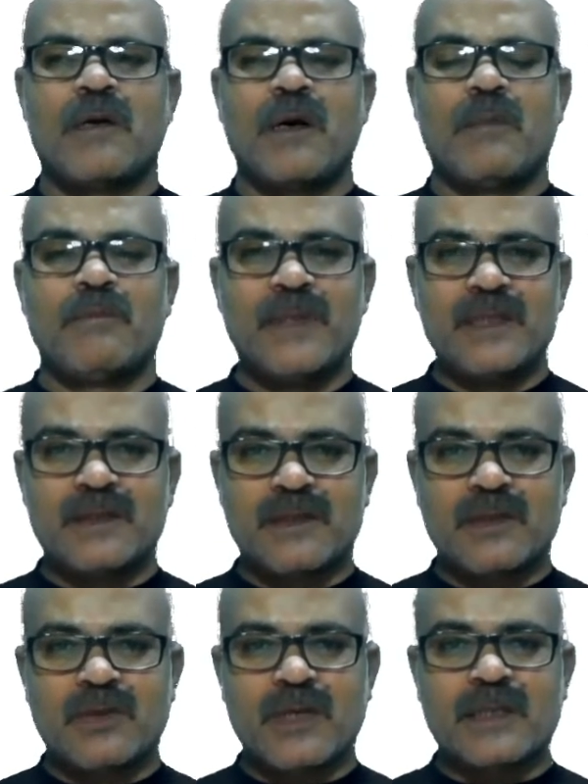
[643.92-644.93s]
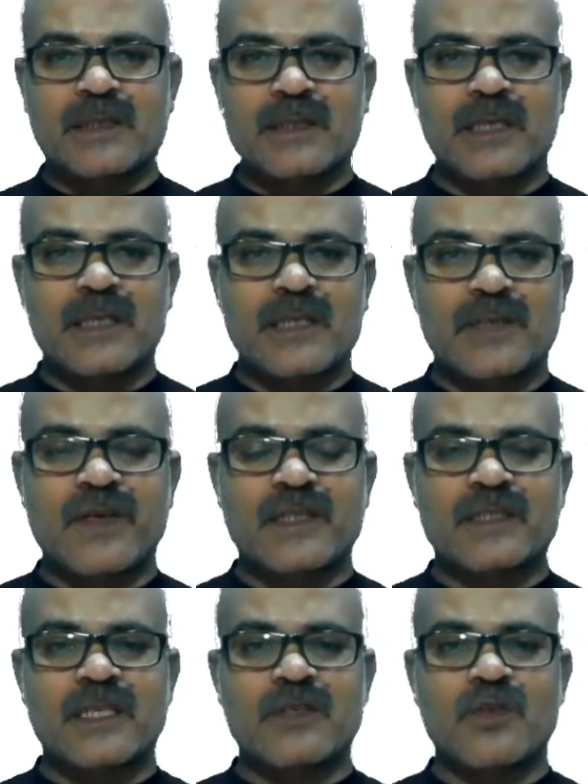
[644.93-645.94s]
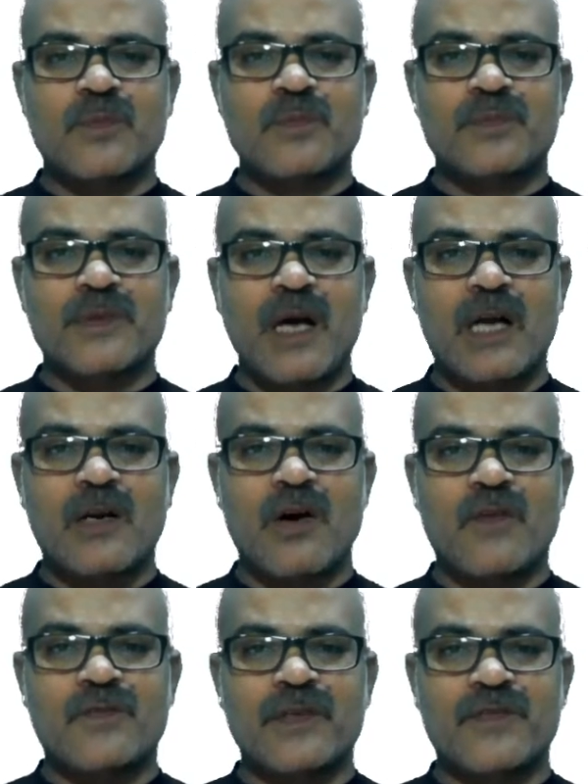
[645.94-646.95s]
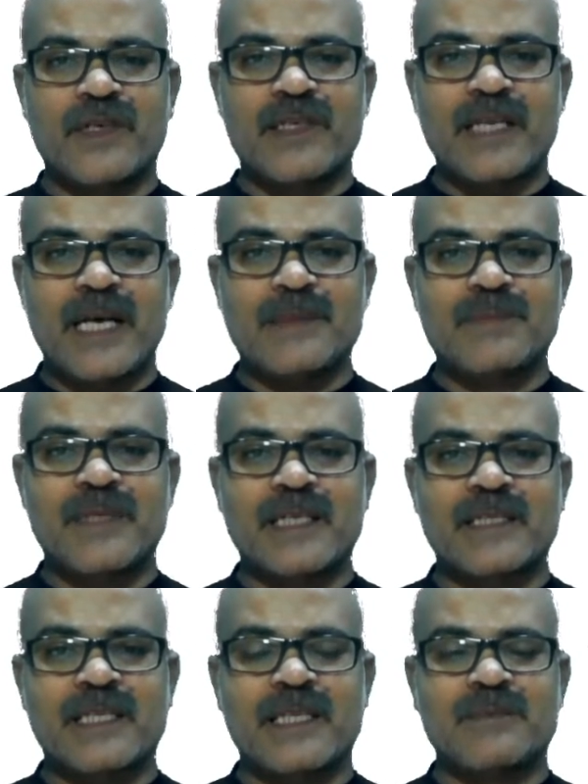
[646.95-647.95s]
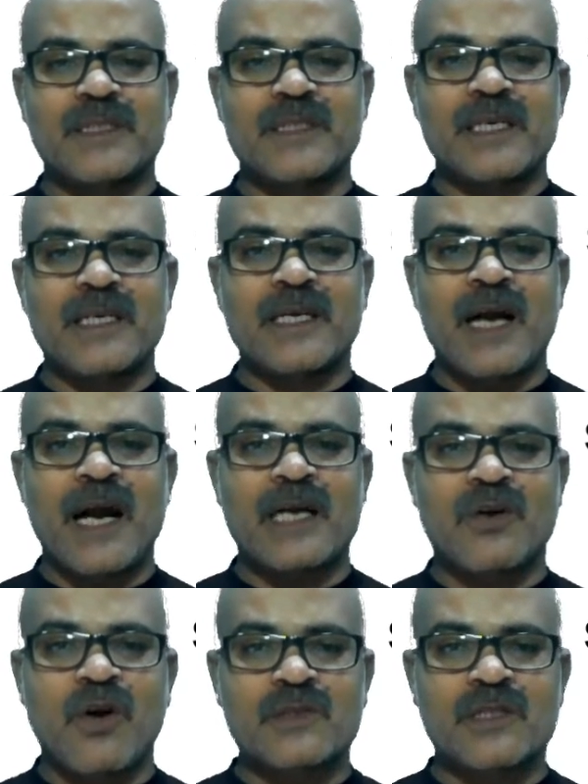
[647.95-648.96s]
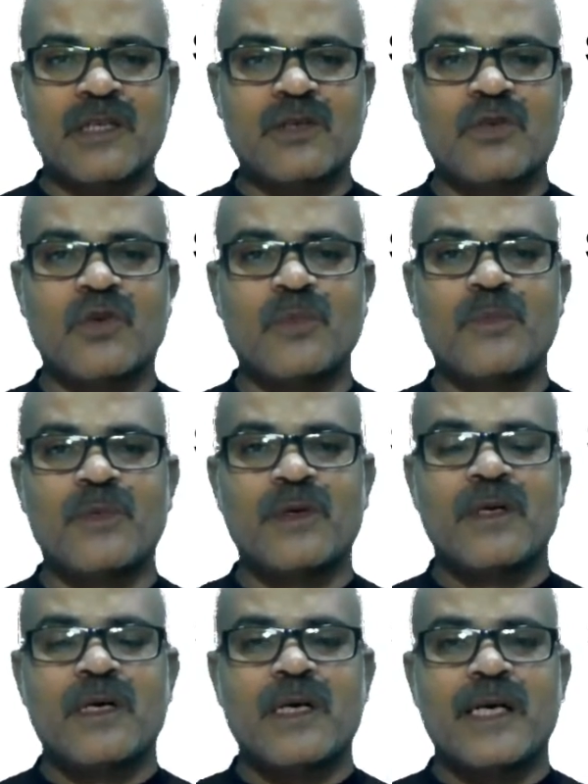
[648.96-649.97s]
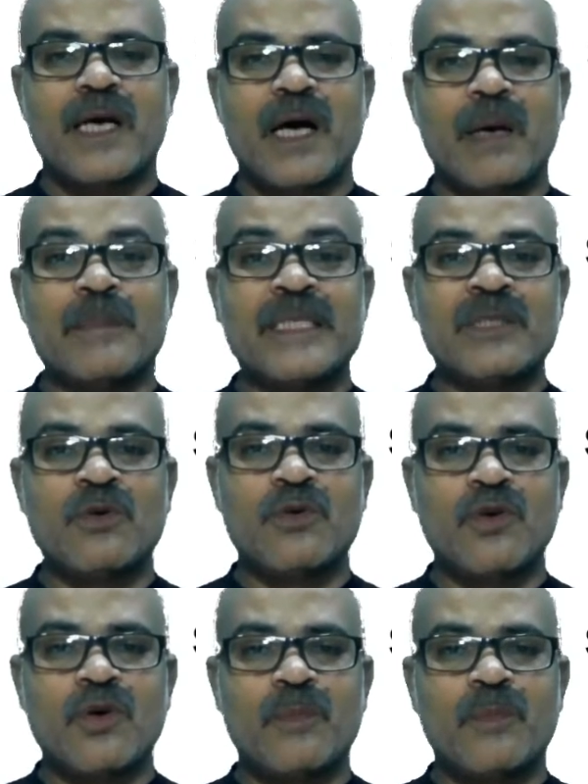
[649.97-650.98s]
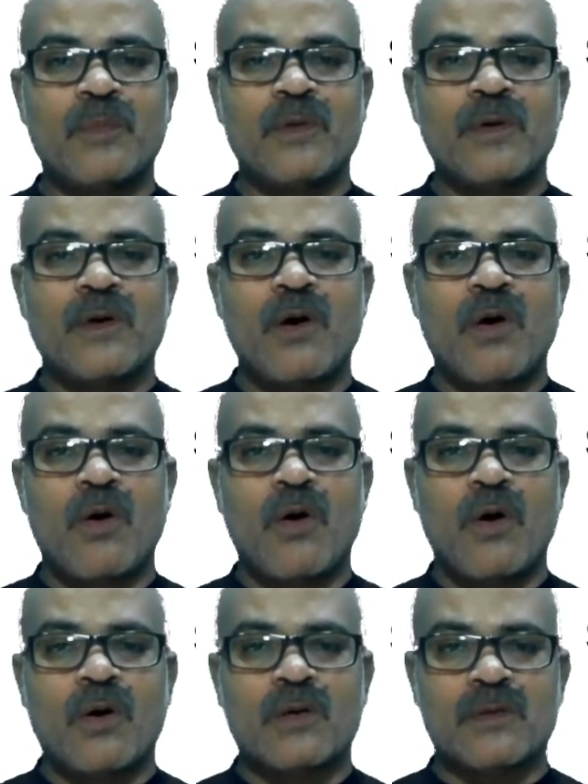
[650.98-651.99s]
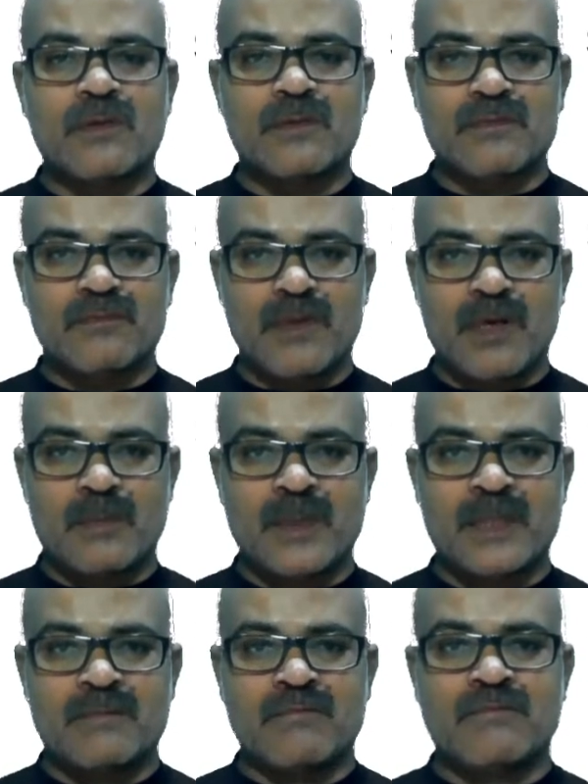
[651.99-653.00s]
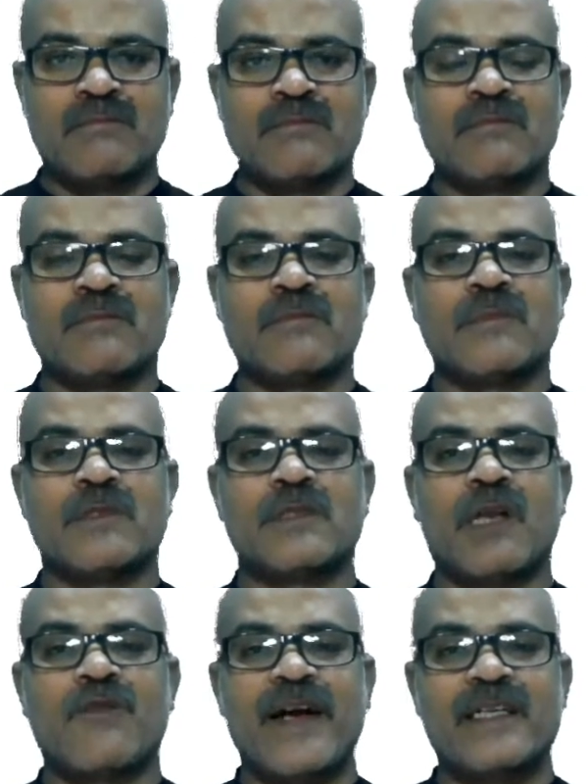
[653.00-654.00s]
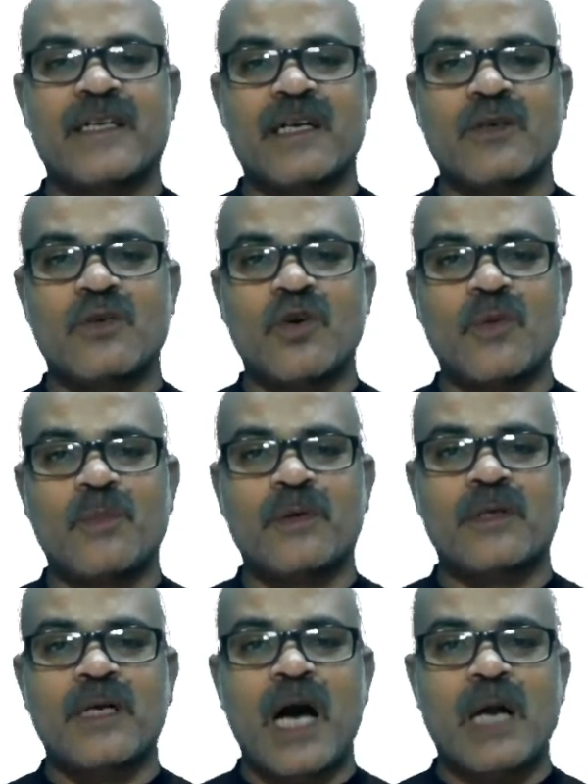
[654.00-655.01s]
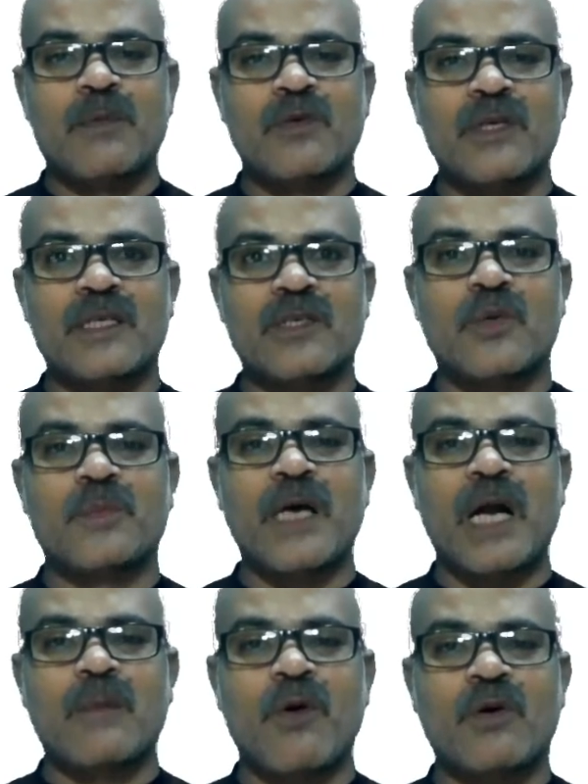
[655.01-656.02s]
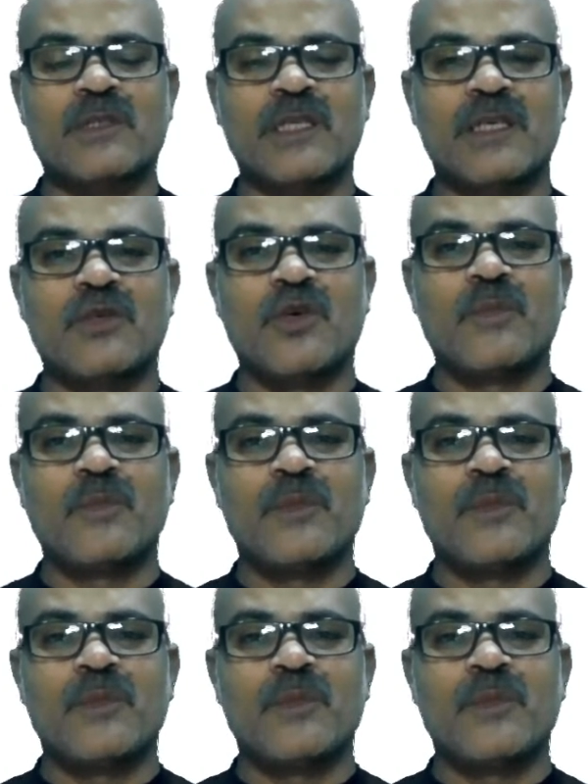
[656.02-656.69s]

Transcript: means you can say that functional groups are of different type. That can be a hydroxyl group, amino group, or sulfhydryl group, carbonyl group, carboxyl group.